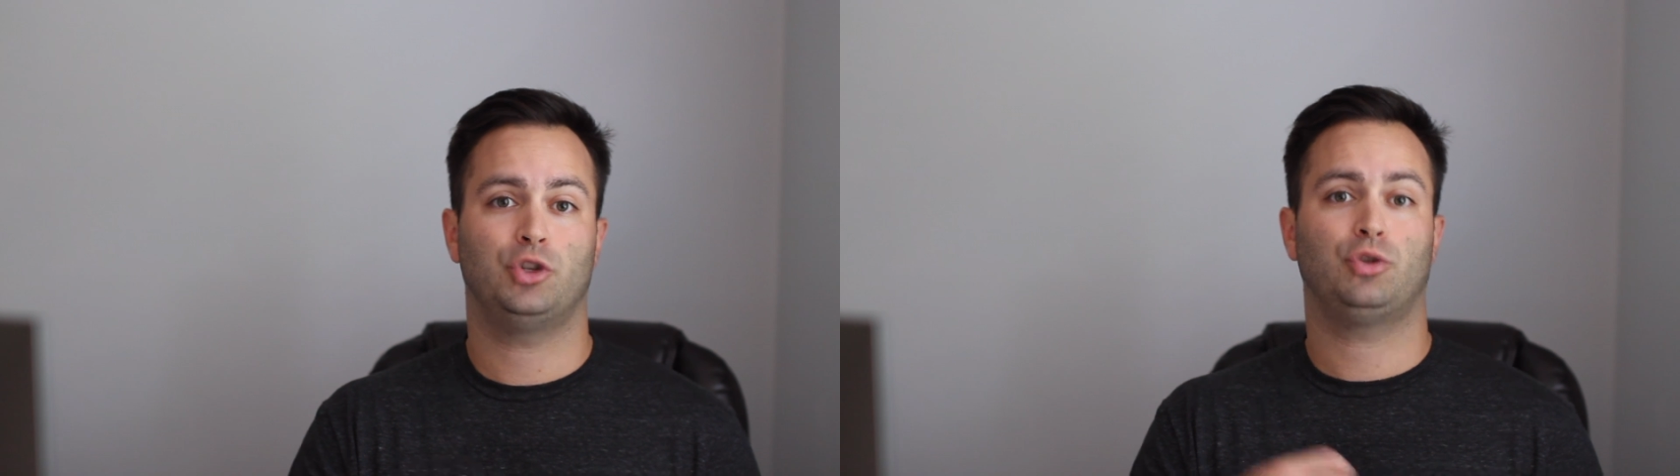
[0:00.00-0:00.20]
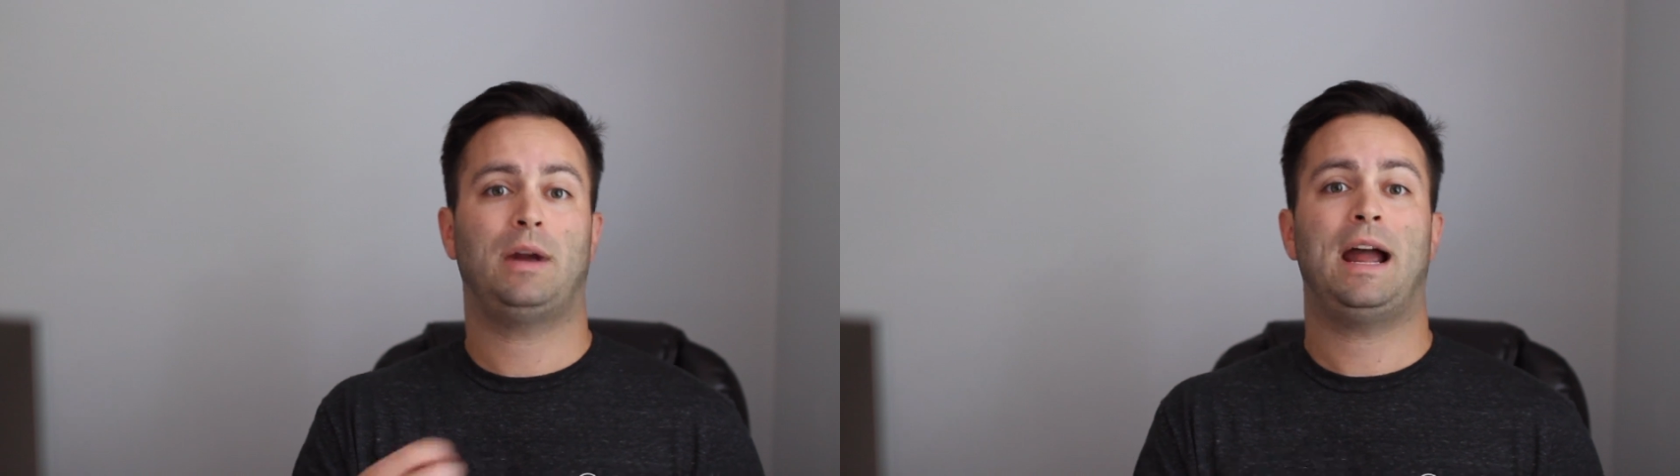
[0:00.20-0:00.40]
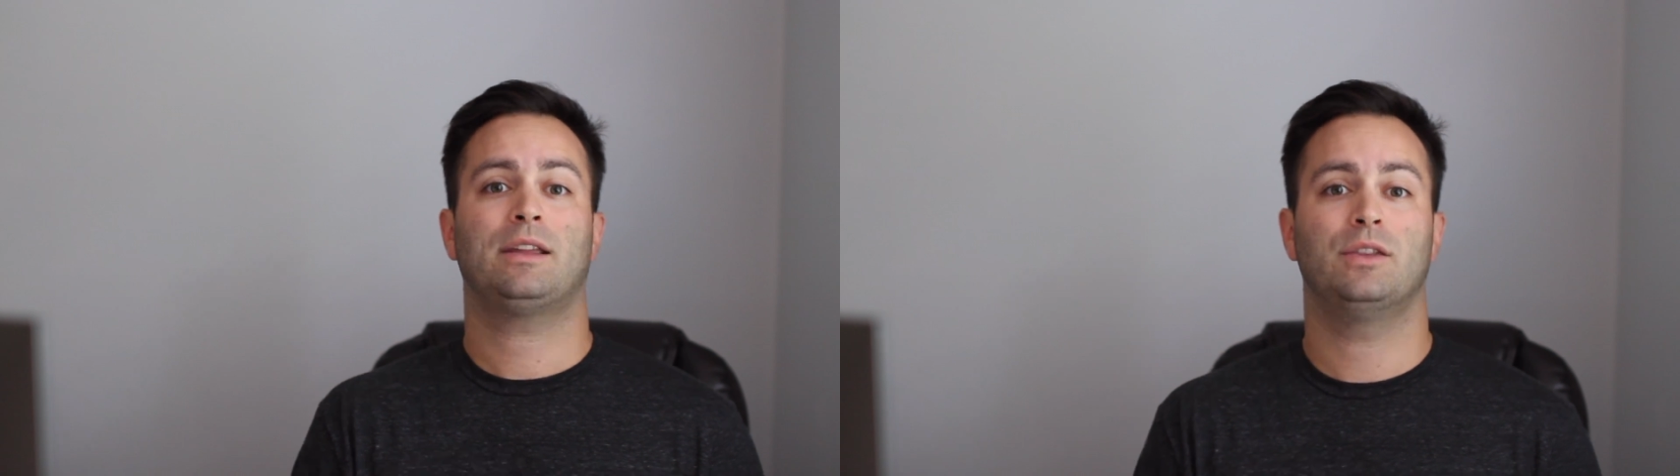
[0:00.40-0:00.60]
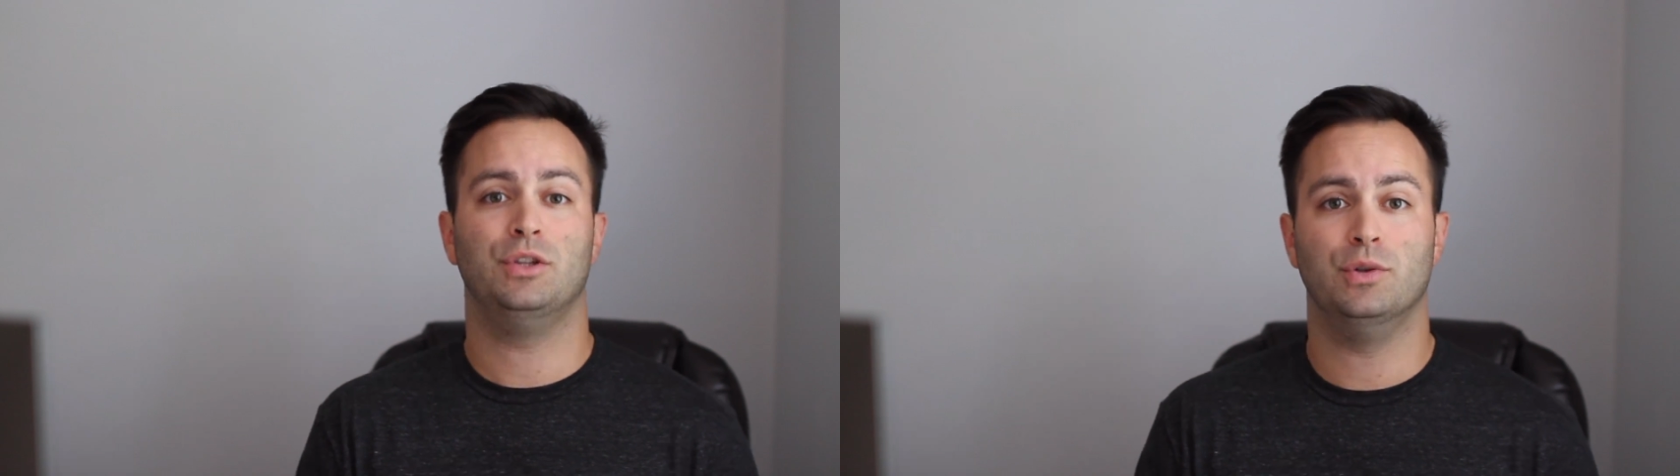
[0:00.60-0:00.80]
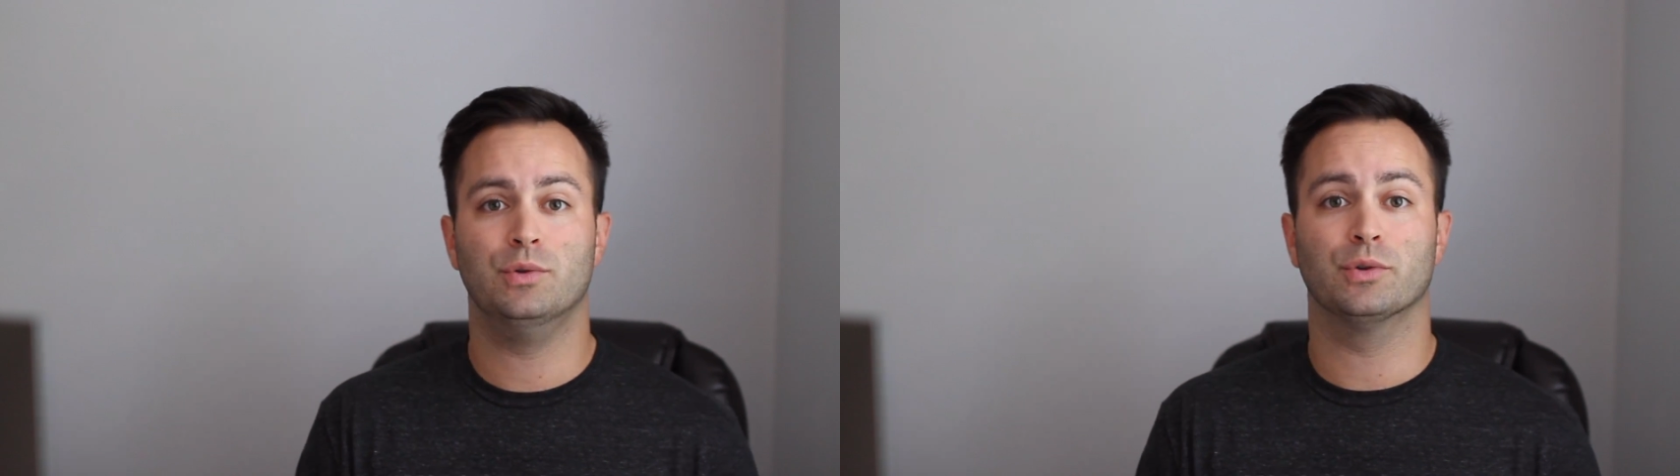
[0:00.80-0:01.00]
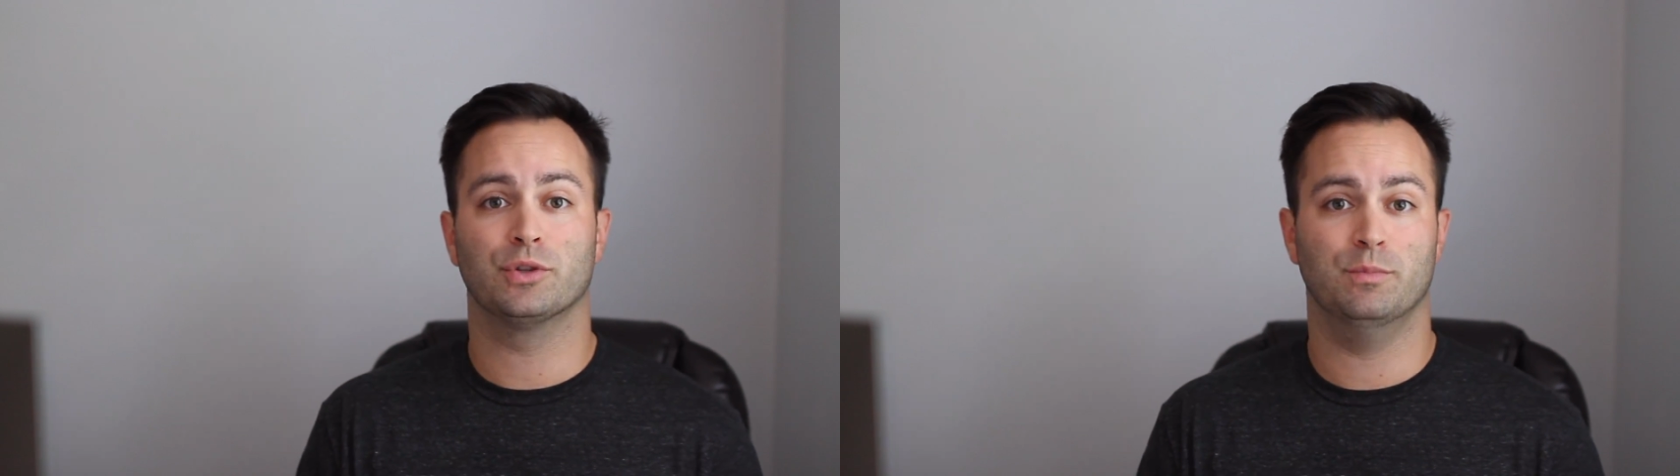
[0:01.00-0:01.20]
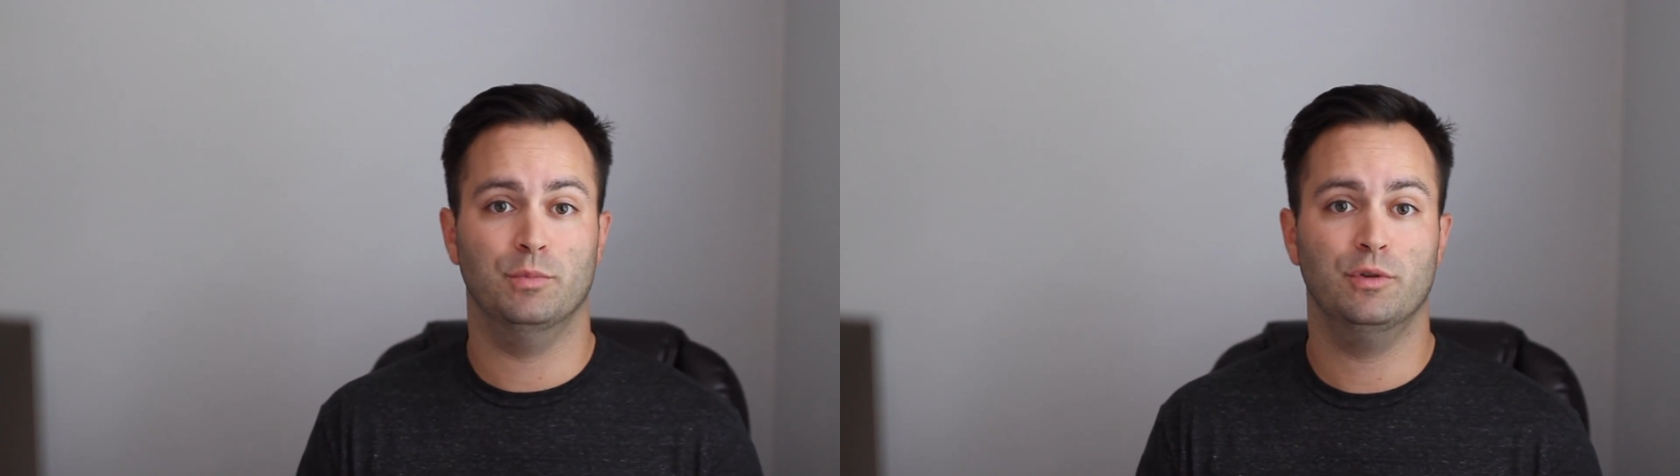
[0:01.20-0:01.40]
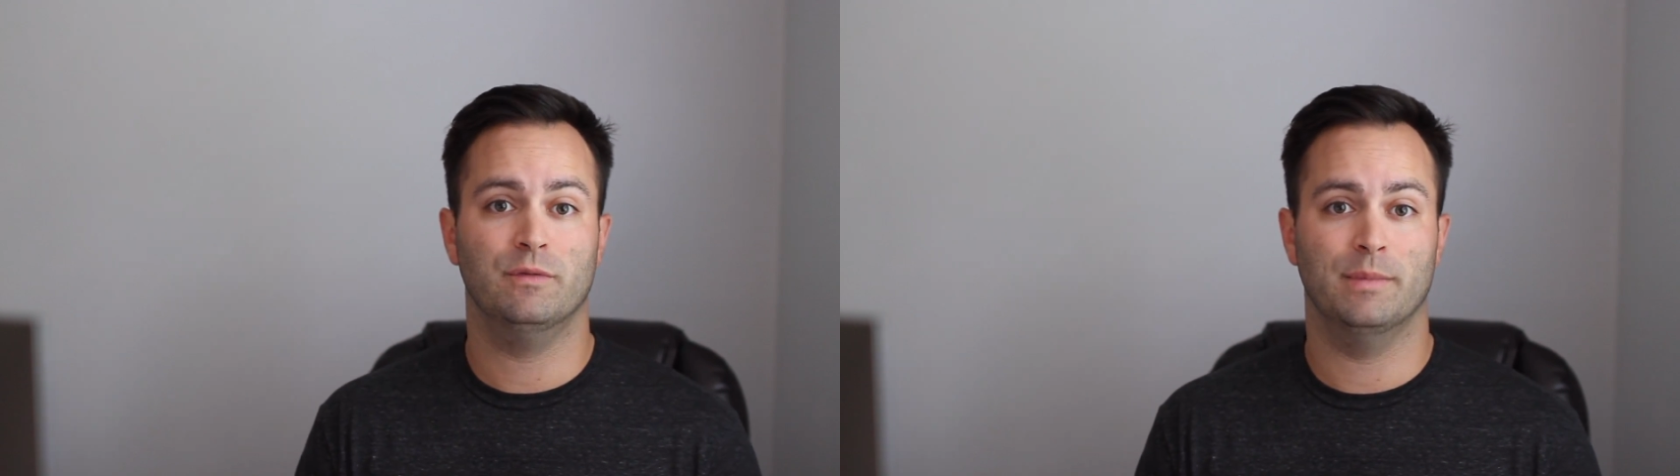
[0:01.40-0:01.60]
track the user's
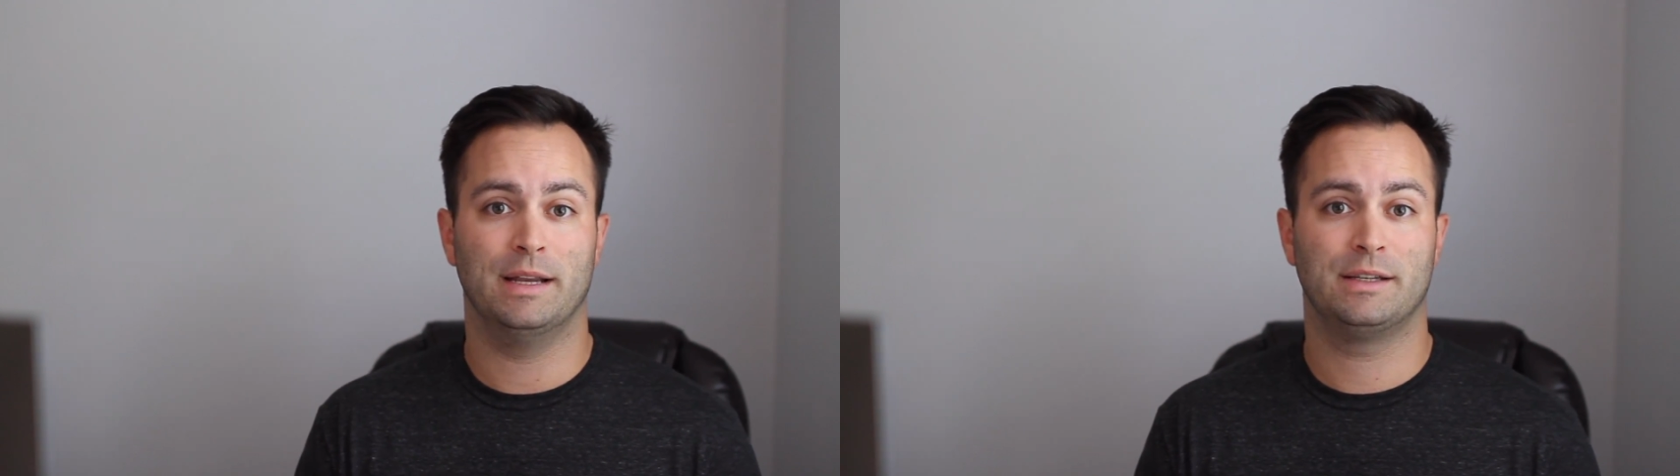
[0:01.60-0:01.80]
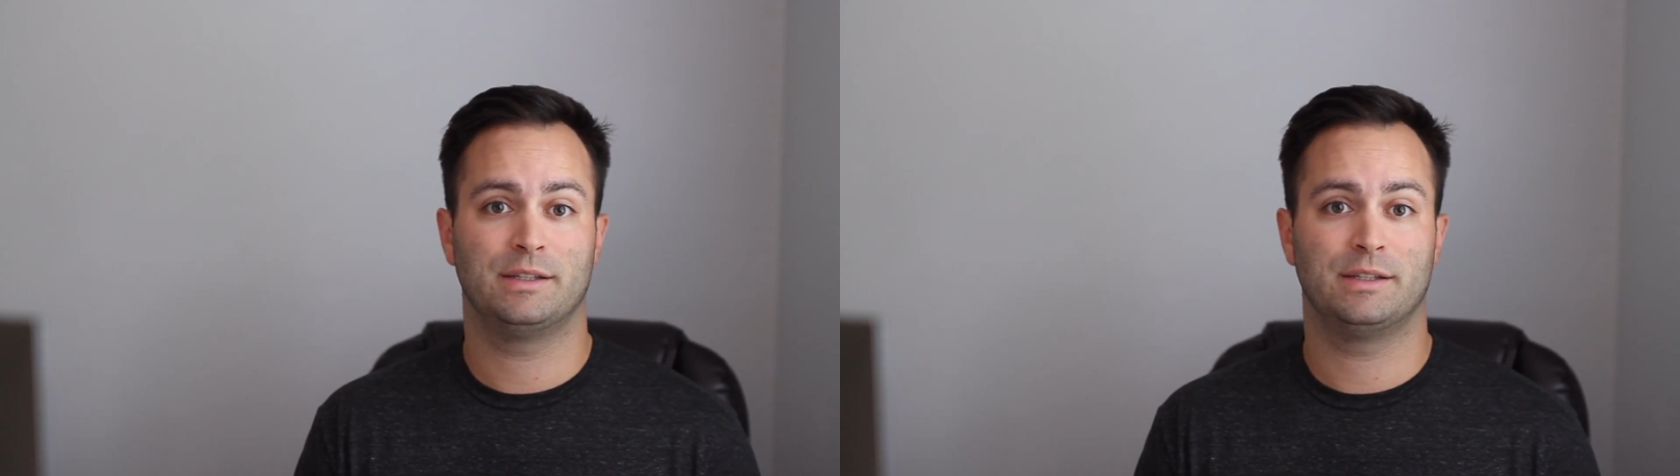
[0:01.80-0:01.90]
movement.